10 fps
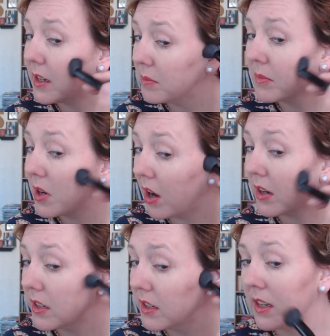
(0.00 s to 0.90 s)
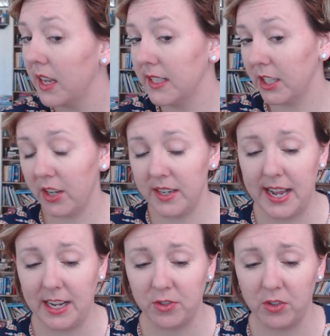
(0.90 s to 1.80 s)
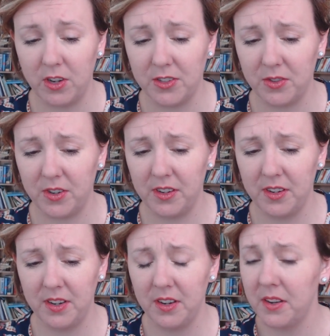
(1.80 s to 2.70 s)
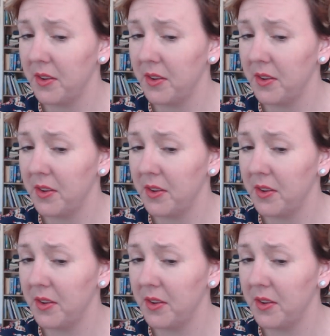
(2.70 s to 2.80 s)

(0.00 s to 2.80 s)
it's a good natural contour